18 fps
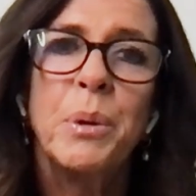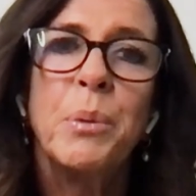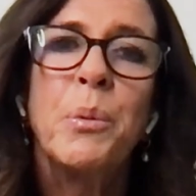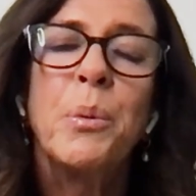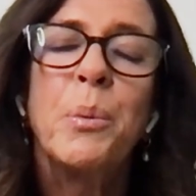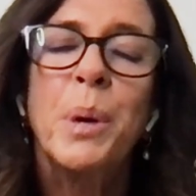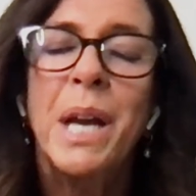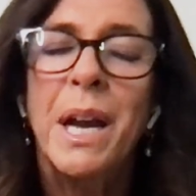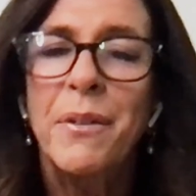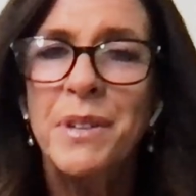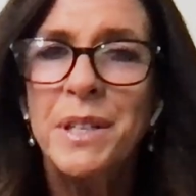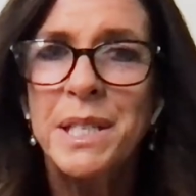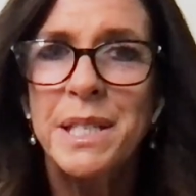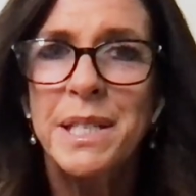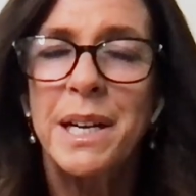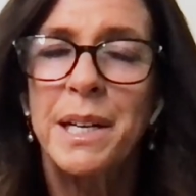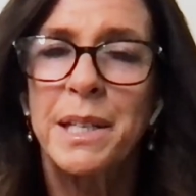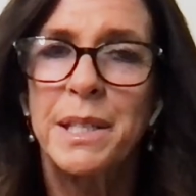We have to
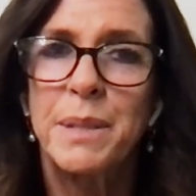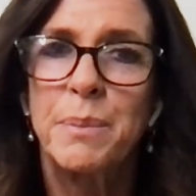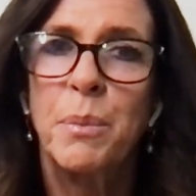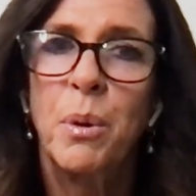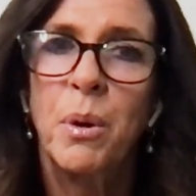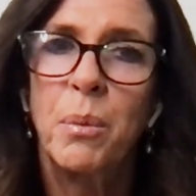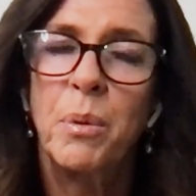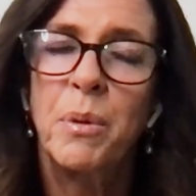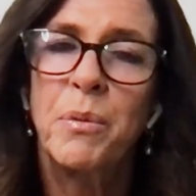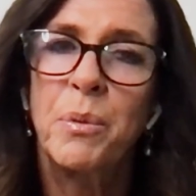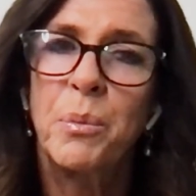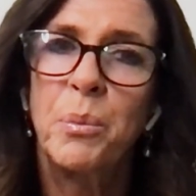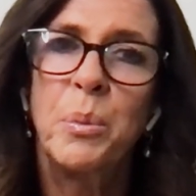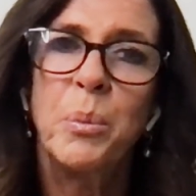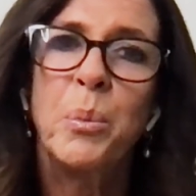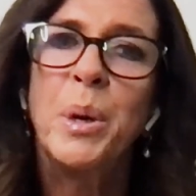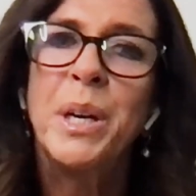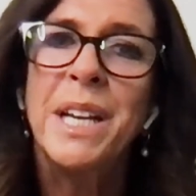start small, and
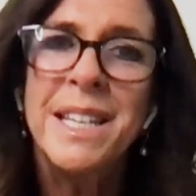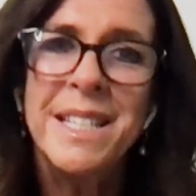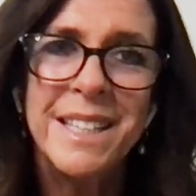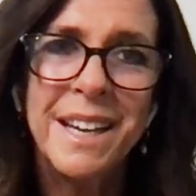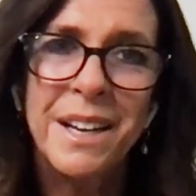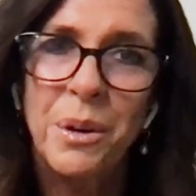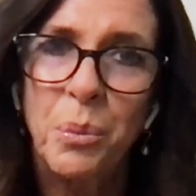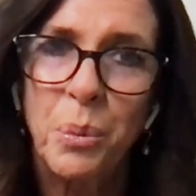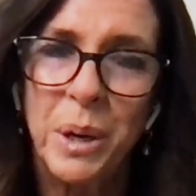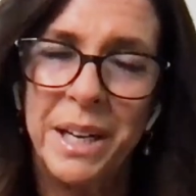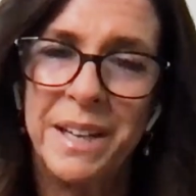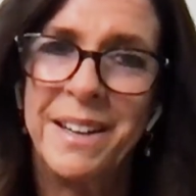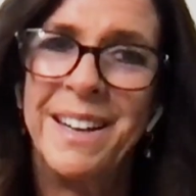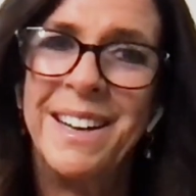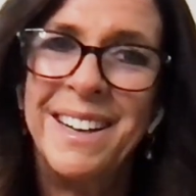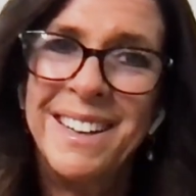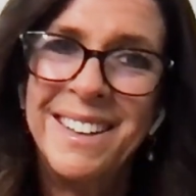we need to get a win.